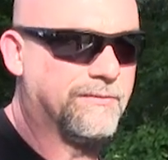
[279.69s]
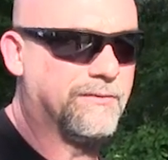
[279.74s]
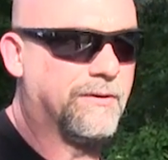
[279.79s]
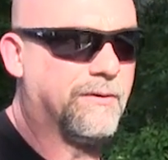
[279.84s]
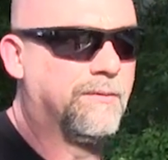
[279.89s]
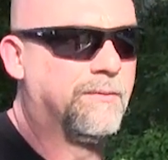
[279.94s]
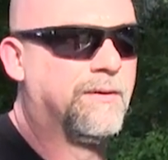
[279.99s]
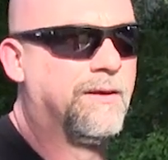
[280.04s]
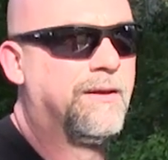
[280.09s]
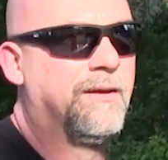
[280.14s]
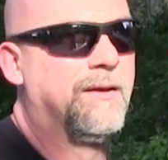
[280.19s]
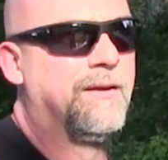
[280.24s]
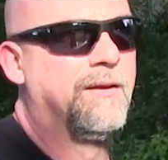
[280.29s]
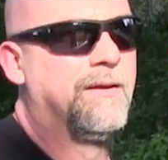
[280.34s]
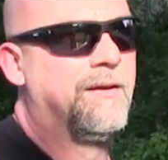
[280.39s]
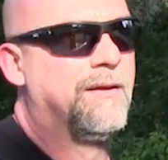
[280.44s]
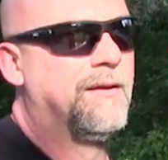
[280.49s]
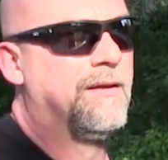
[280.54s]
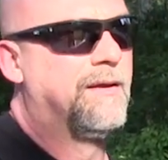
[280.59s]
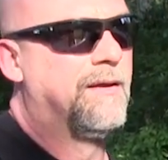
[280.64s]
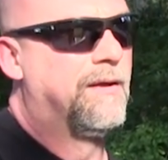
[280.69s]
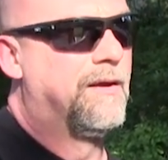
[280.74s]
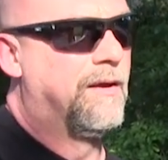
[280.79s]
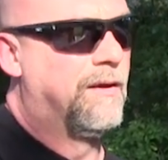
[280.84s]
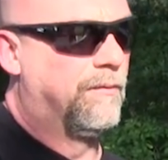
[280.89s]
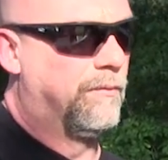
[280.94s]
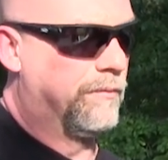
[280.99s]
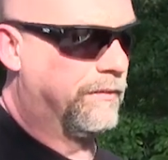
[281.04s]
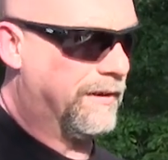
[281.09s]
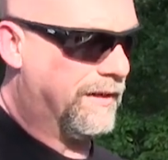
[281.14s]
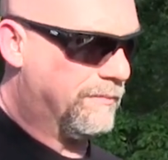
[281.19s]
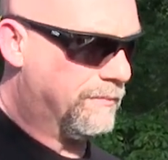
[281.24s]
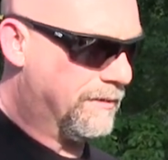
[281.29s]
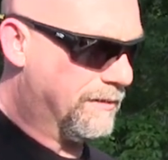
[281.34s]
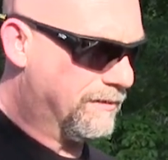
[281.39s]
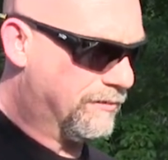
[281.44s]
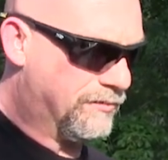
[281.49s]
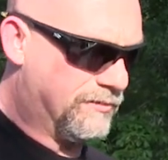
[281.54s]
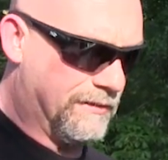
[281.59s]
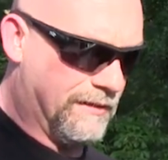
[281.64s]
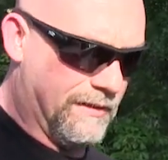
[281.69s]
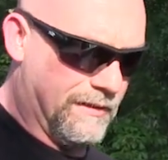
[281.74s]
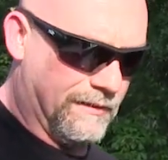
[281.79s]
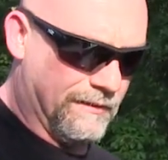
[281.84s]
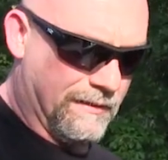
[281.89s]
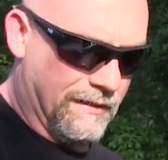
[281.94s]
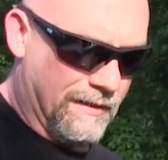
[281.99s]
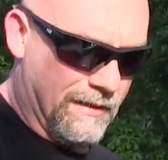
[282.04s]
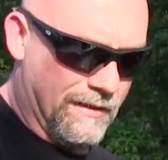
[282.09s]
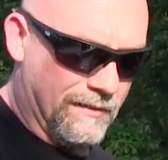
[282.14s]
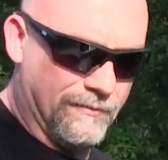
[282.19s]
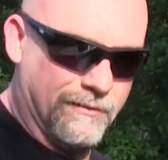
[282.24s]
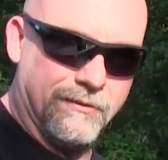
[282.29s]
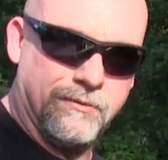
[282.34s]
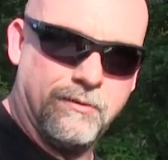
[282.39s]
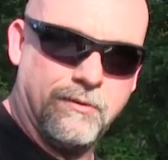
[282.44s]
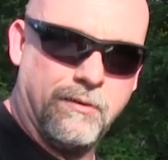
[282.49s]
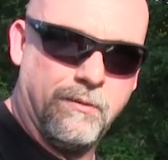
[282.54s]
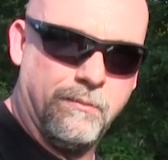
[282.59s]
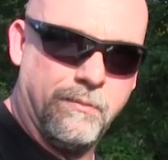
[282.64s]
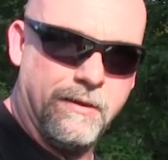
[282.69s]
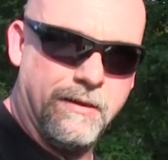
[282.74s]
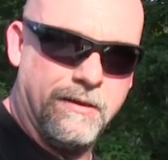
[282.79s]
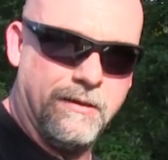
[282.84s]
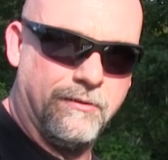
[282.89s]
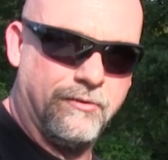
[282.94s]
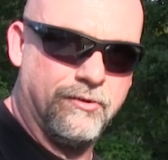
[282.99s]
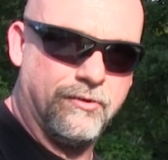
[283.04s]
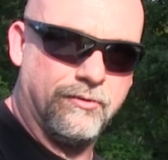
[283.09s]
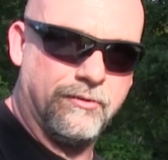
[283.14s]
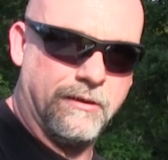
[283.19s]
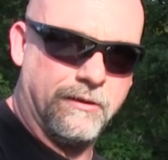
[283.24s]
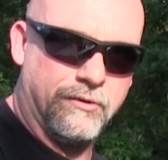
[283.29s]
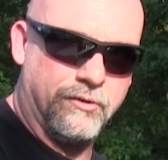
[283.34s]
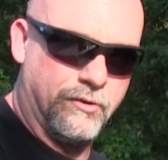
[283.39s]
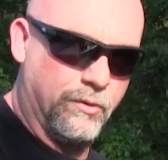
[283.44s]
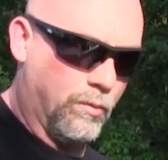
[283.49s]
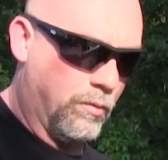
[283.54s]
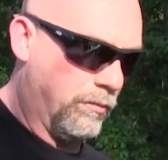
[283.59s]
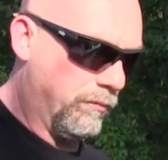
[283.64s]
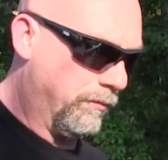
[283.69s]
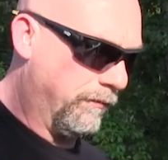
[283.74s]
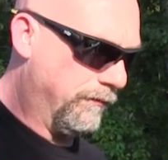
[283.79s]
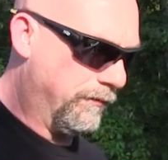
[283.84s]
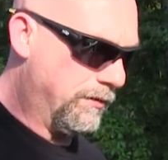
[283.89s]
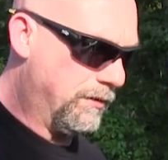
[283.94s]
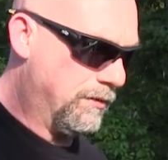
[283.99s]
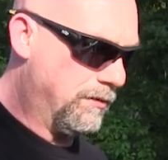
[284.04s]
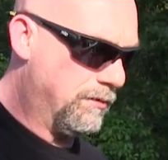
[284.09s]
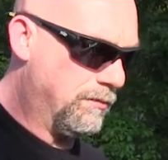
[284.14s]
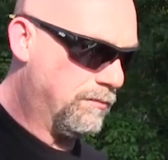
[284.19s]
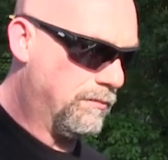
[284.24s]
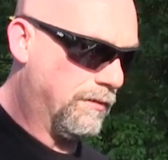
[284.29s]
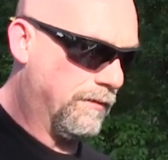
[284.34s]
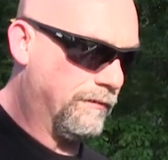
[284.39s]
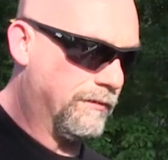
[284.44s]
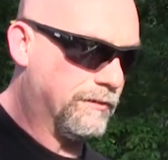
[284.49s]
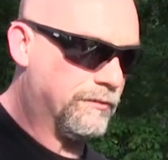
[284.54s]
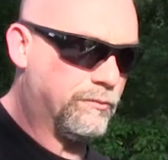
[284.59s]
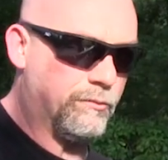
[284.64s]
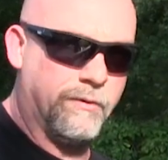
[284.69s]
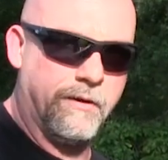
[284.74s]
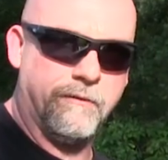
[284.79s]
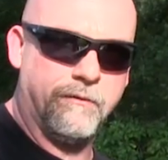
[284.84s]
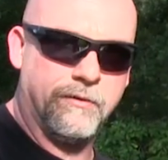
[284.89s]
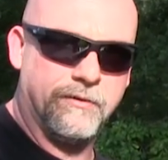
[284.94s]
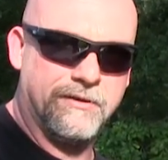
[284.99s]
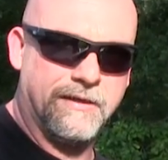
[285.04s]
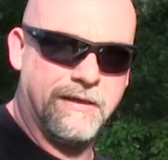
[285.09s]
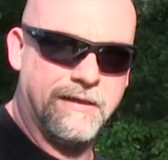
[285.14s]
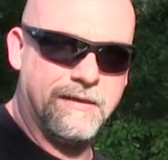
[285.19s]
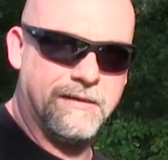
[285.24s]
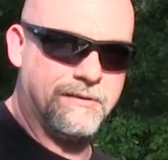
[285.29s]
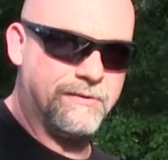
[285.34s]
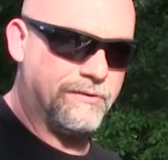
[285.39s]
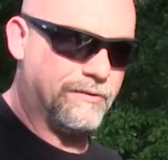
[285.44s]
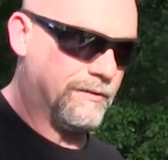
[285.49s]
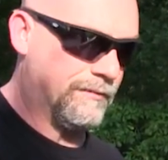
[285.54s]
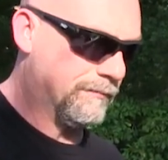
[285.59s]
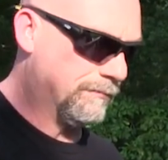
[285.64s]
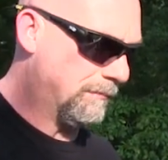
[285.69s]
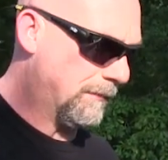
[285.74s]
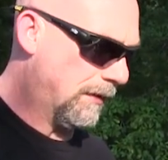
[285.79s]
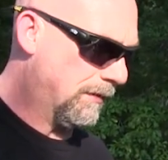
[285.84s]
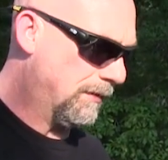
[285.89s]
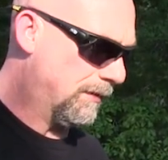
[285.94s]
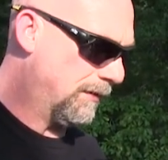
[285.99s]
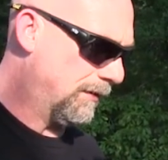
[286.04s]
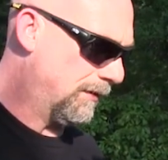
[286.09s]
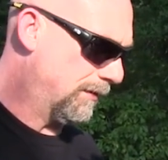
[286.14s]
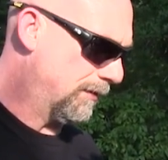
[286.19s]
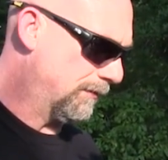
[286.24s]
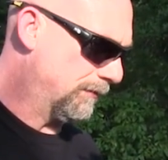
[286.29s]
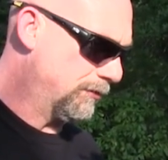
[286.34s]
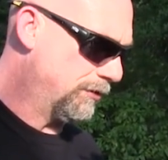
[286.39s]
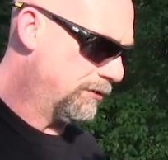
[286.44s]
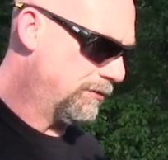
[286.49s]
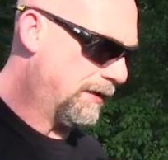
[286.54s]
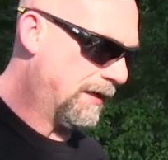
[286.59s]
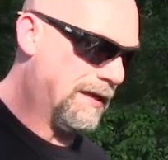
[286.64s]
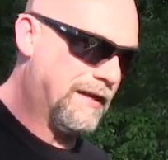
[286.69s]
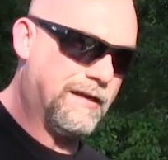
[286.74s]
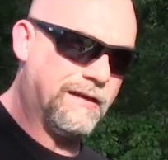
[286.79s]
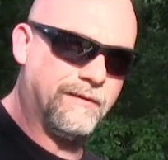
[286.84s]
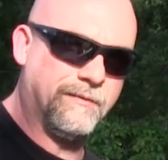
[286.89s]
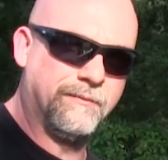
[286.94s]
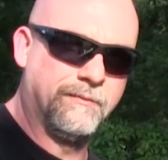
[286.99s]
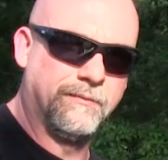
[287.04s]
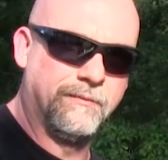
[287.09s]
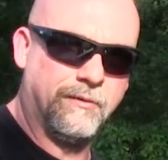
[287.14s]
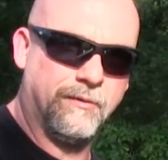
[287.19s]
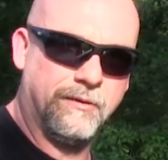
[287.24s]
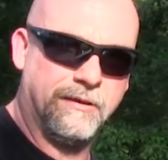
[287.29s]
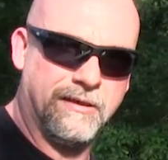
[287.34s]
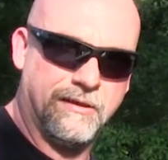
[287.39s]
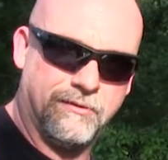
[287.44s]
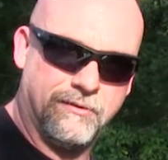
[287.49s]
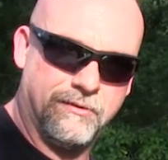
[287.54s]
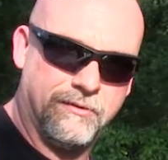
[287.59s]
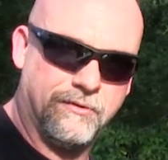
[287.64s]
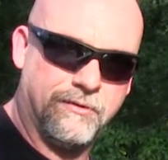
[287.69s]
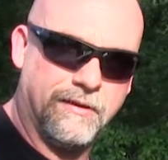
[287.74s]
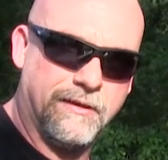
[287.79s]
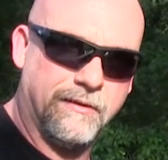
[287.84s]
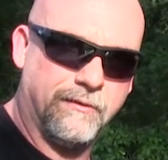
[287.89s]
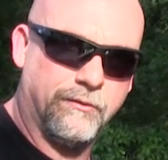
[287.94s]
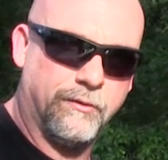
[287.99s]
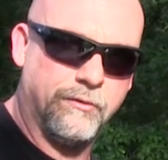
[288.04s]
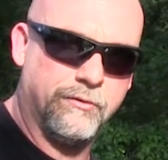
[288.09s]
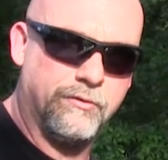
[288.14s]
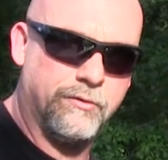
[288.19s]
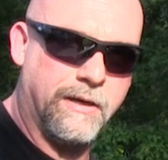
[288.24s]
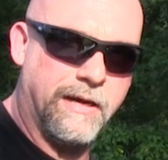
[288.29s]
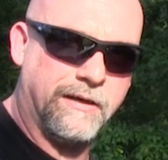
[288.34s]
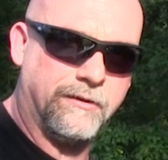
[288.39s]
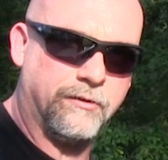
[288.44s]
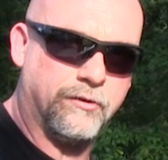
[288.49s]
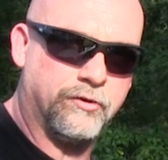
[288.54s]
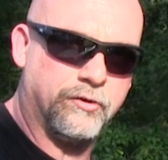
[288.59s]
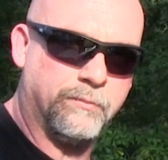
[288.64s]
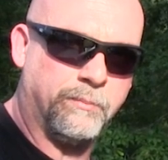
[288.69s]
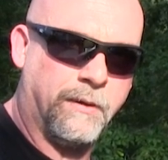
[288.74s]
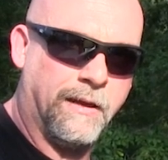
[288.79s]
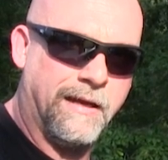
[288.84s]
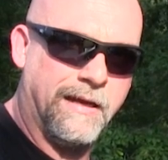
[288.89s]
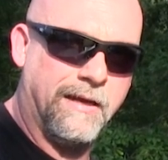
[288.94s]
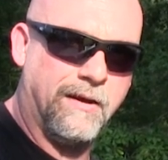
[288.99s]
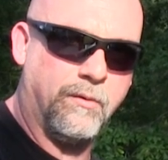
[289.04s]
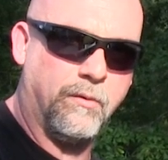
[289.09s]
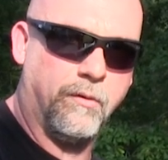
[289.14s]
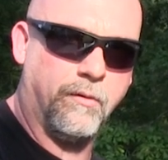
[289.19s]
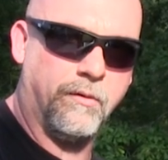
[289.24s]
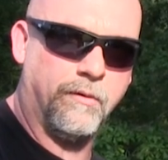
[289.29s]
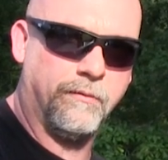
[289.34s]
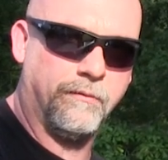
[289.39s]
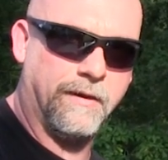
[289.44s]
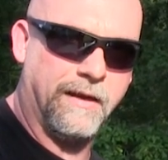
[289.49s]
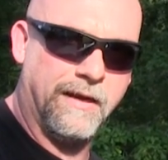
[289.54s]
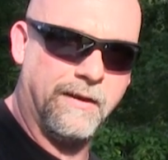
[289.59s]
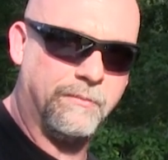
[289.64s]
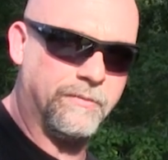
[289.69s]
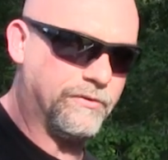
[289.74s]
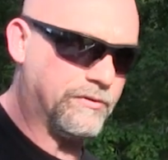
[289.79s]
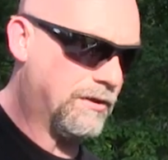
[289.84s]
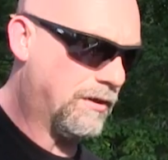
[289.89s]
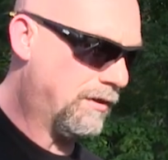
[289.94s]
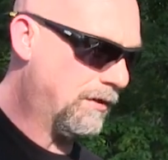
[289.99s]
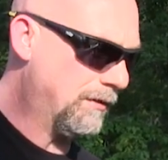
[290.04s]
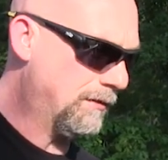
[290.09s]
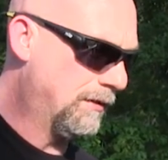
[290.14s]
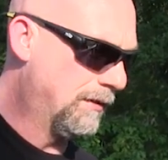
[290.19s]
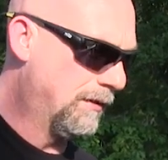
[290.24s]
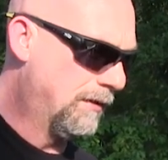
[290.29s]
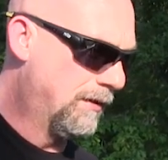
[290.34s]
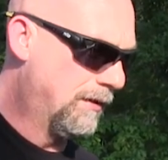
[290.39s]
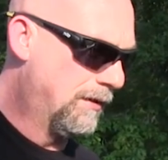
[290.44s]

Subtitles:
So with that being said, guys, that's going to be just a short review of this River's Edge. You can get this thing through Tractor Supply or Amazon.